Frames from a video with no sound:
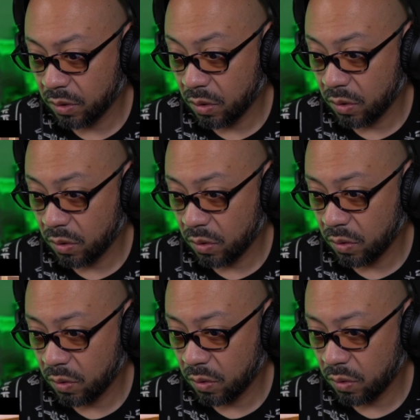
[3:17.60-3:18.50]

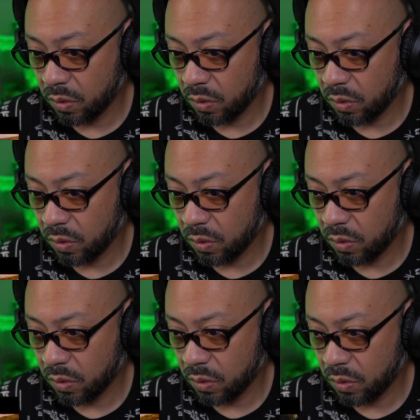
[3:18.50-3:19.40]

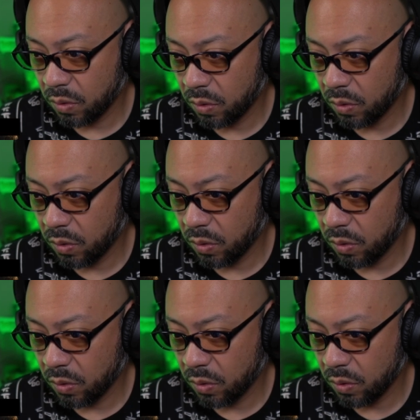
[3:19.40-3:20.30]
(silence)